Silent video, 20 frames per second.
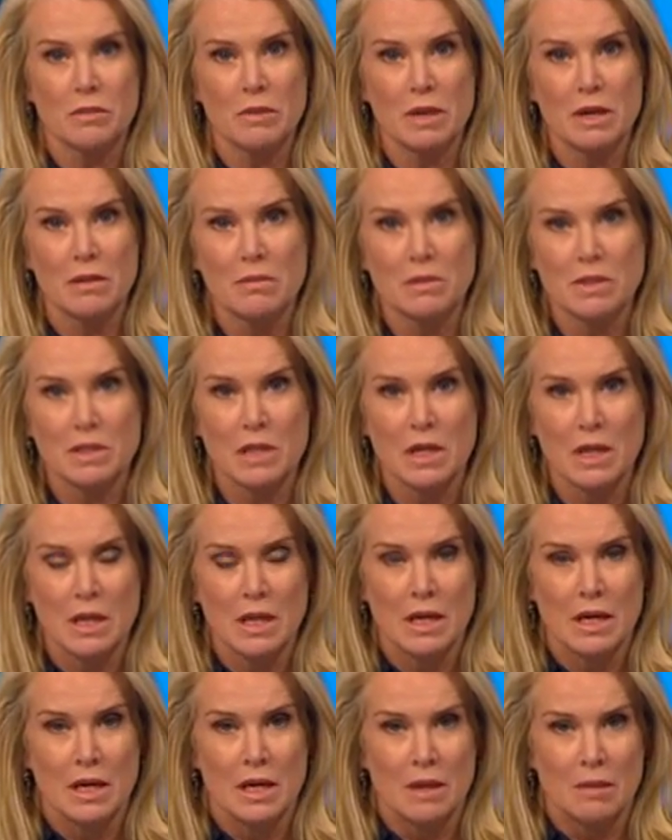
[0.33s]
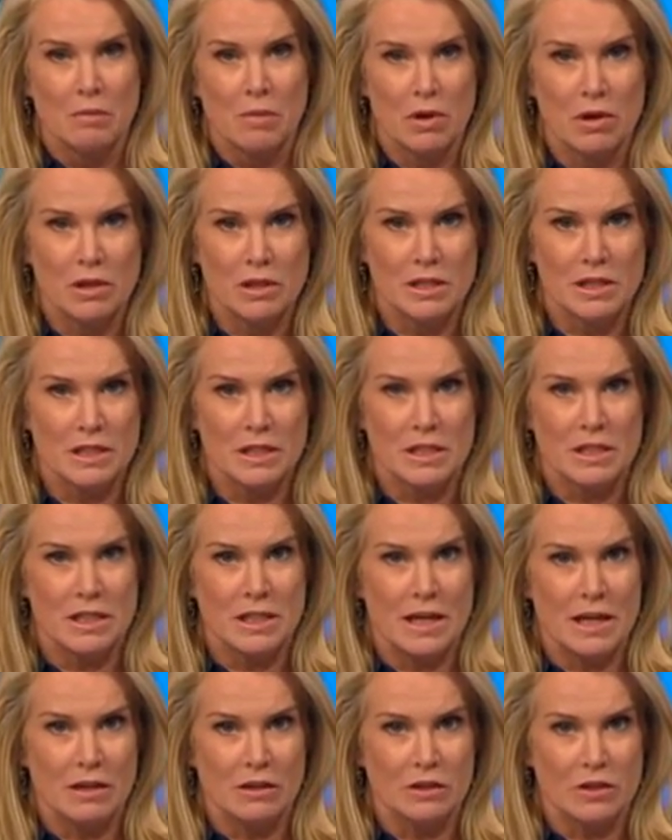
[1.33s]
Obama's policies to
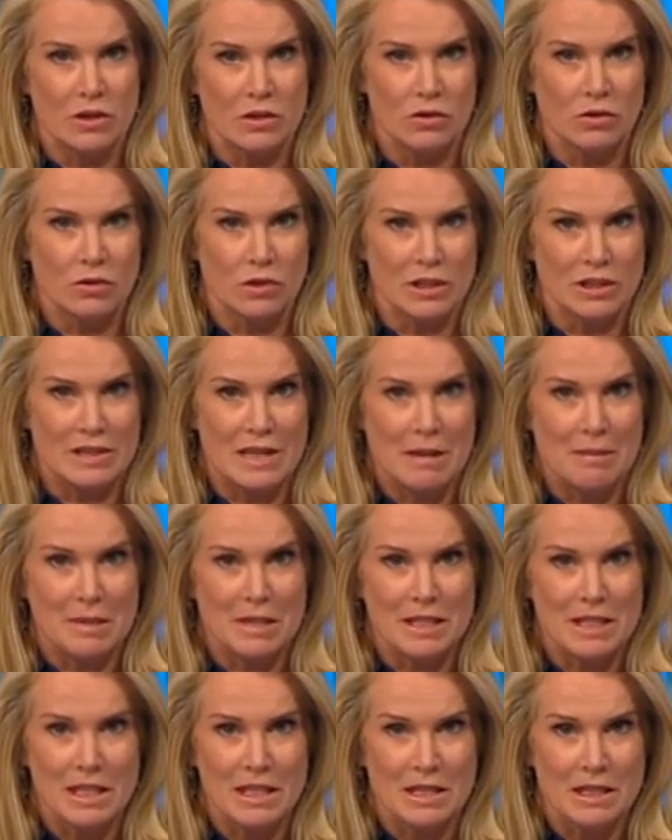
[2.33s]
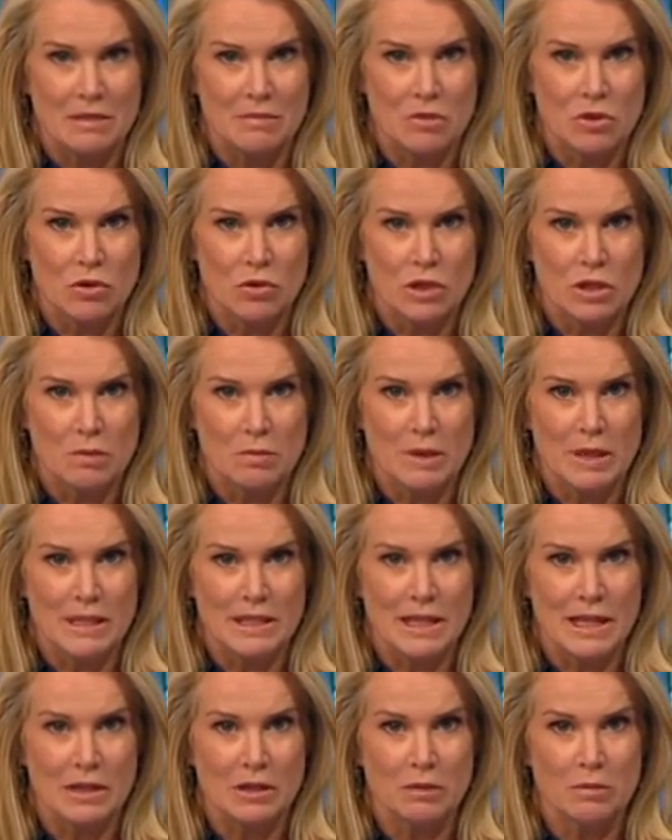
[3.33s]
tackle so-called Islamic State. I'm joined by
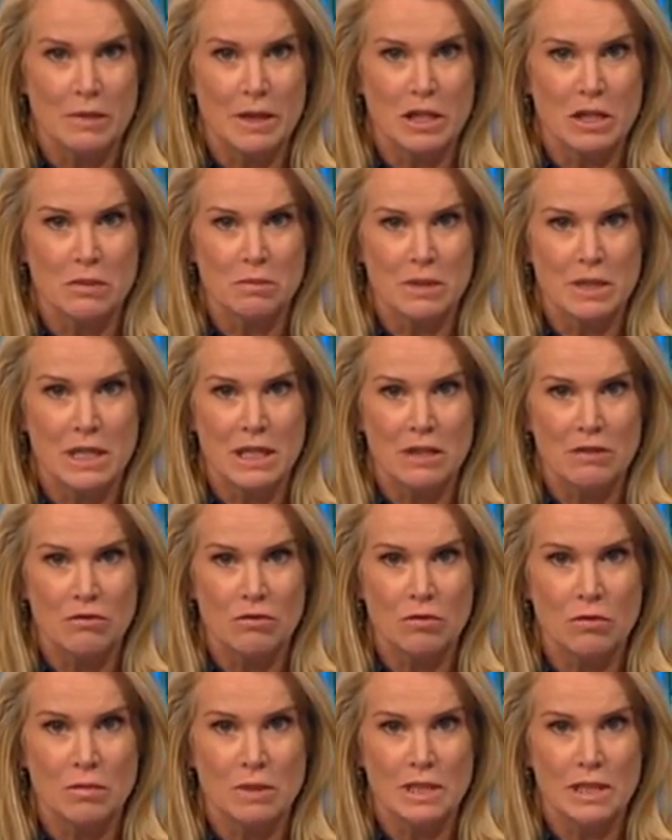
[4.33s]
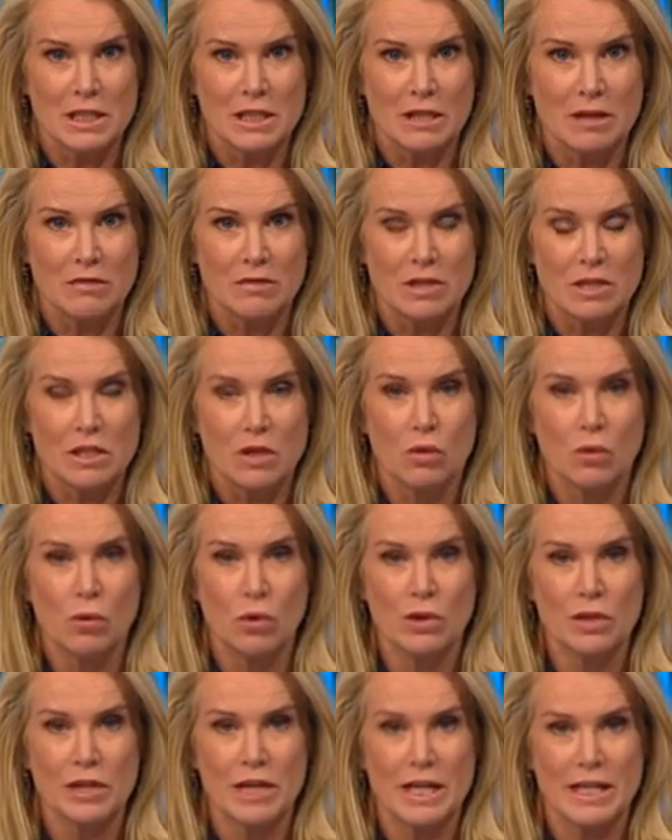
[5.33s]
Daniel Benjamin. He formerly served as
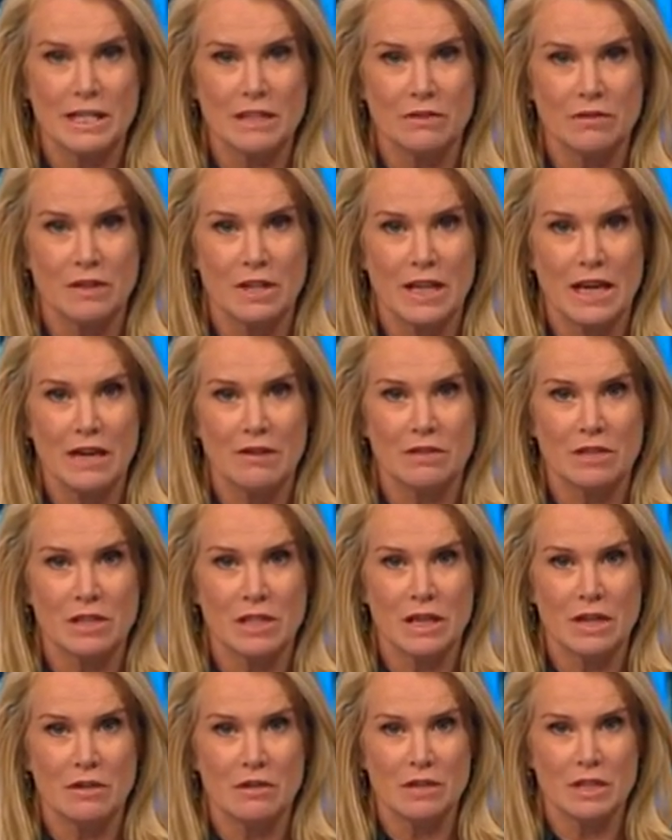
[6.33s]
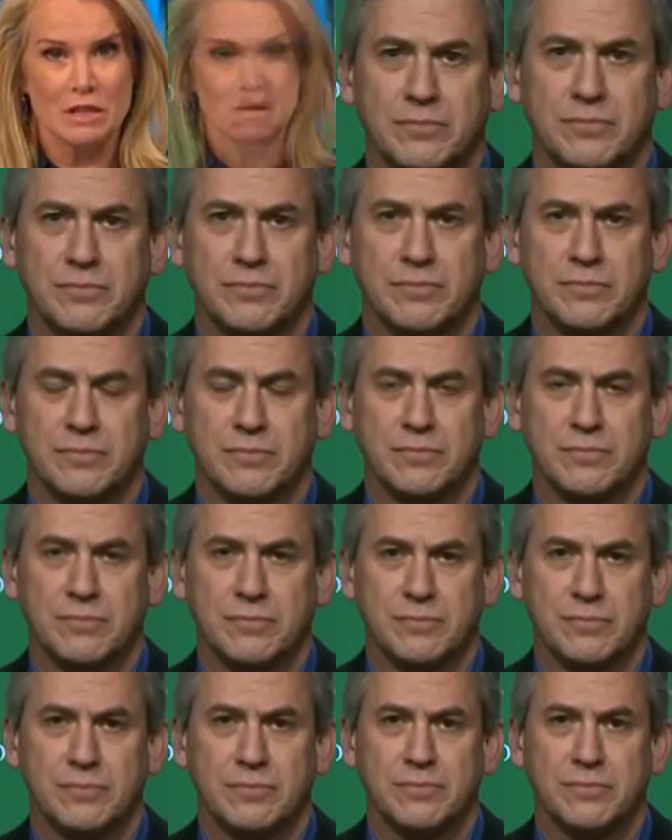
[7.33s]
coordinator for counterterrorism at
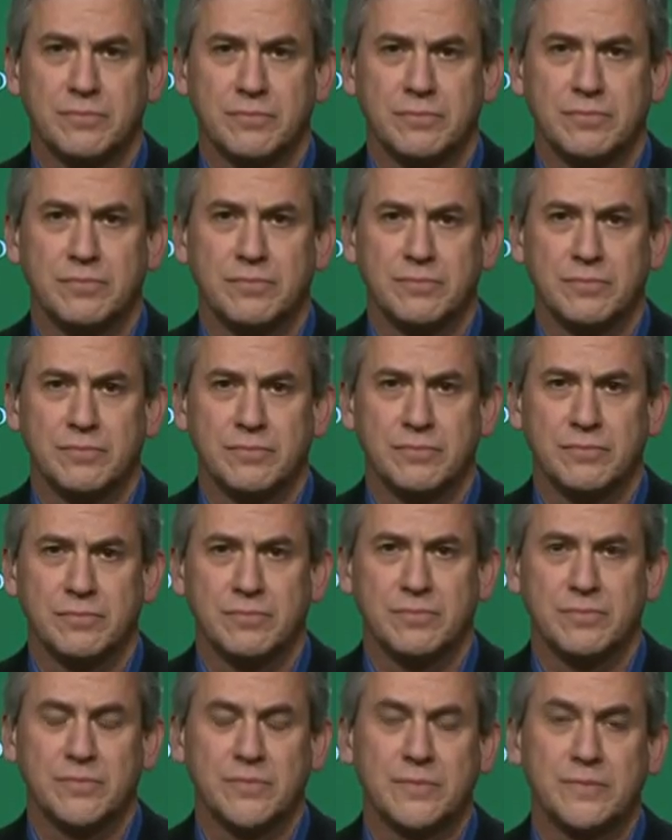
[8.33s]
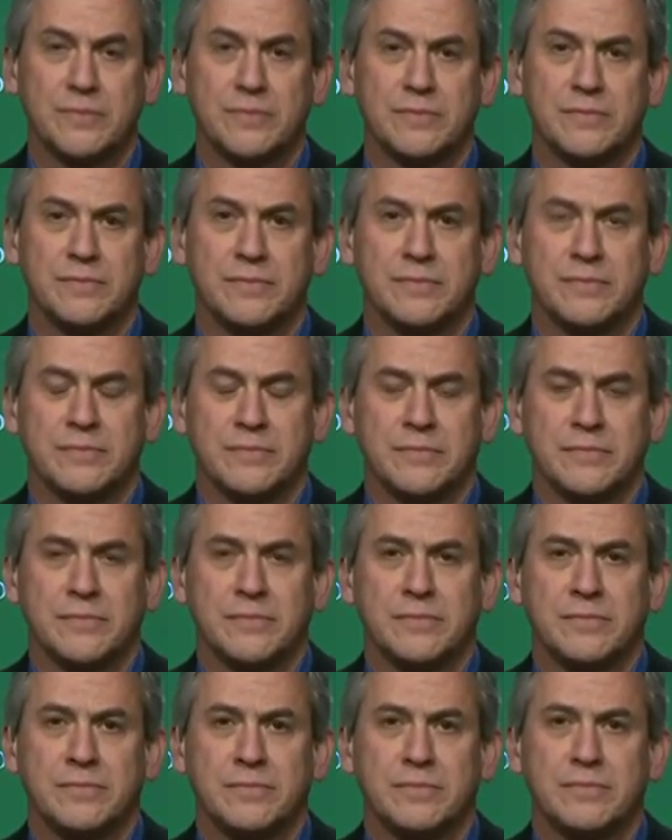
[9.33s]
the U.S. State Department. He's now at
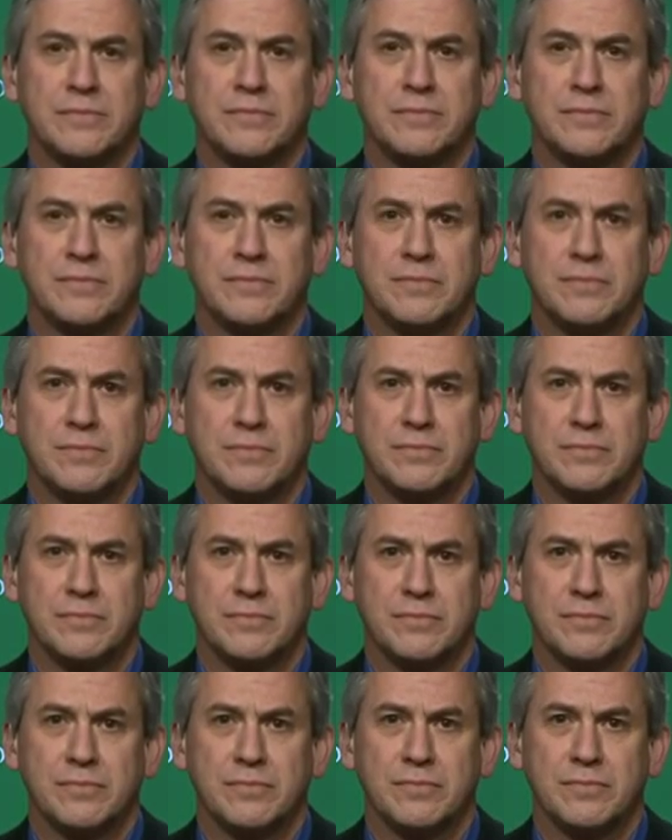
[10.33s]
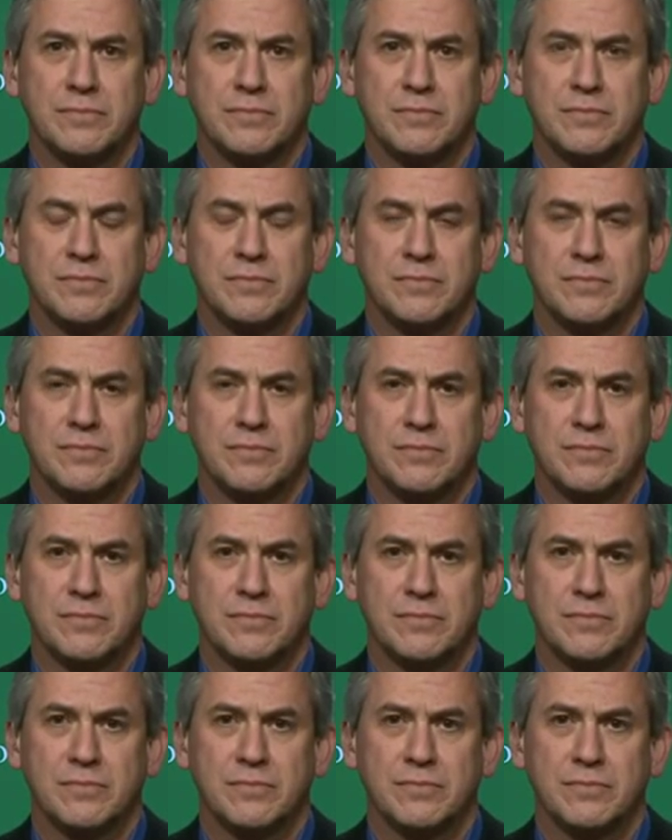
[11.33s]
Dartmouth College. Um, before I get on to what
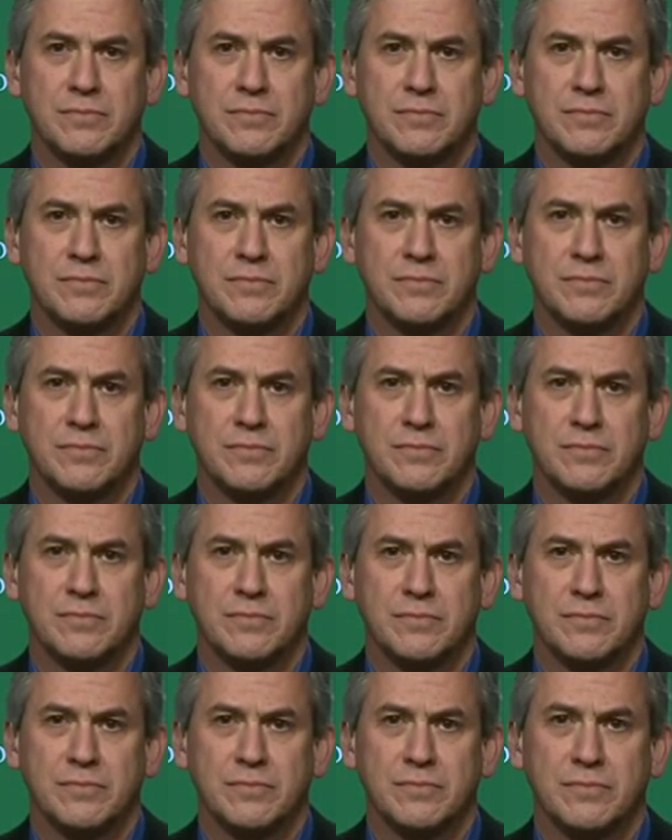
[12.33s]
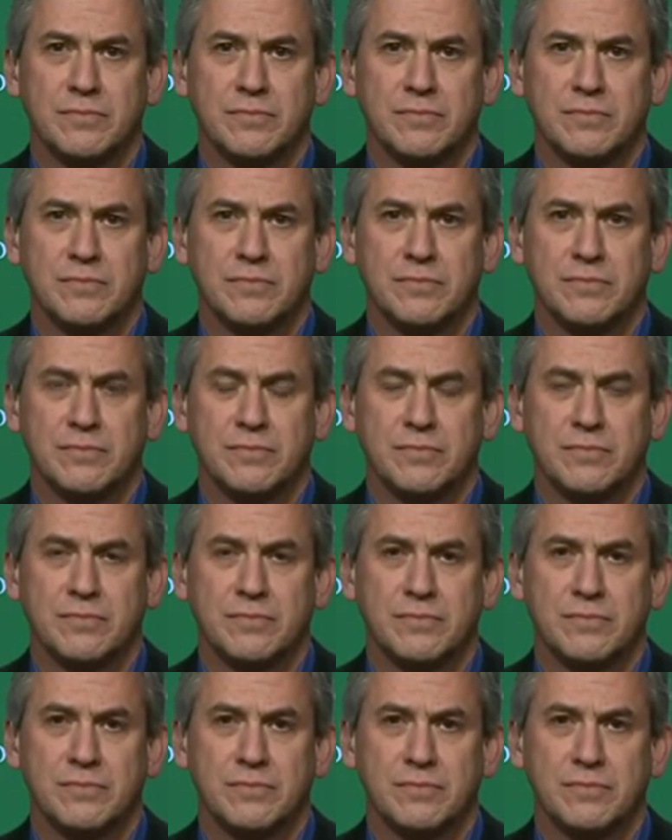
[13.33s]
President Obama was saying last night, I do have to ask you,
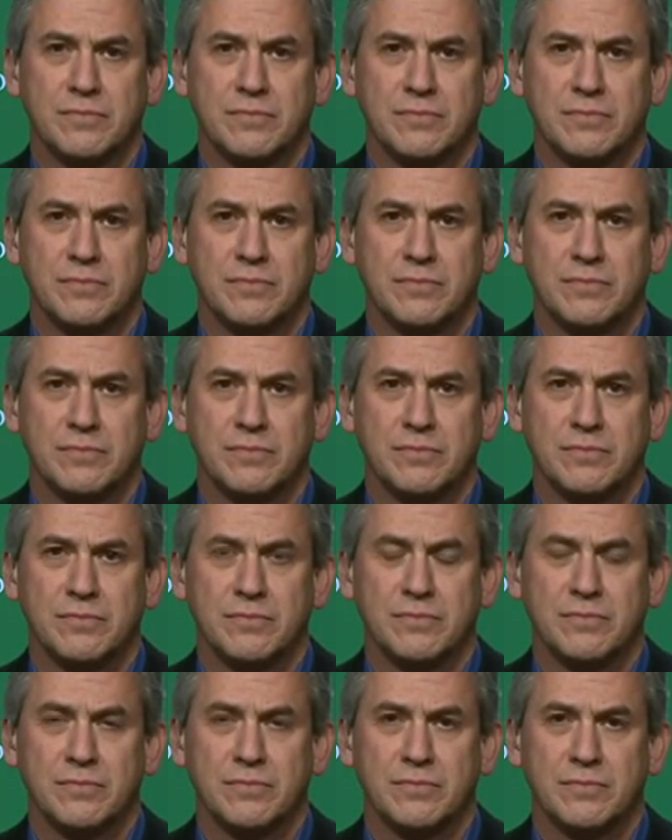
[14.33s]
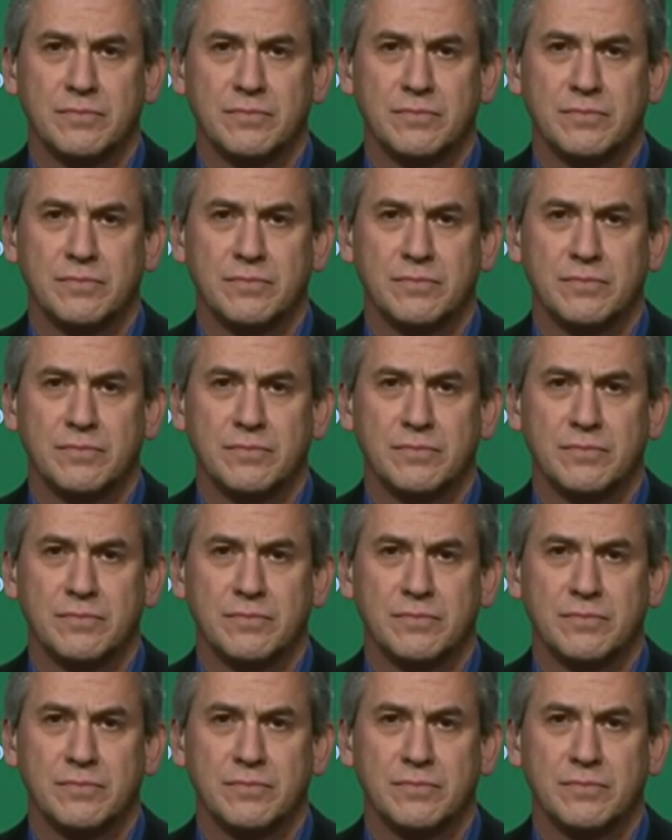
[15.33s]
Daniel, about uh,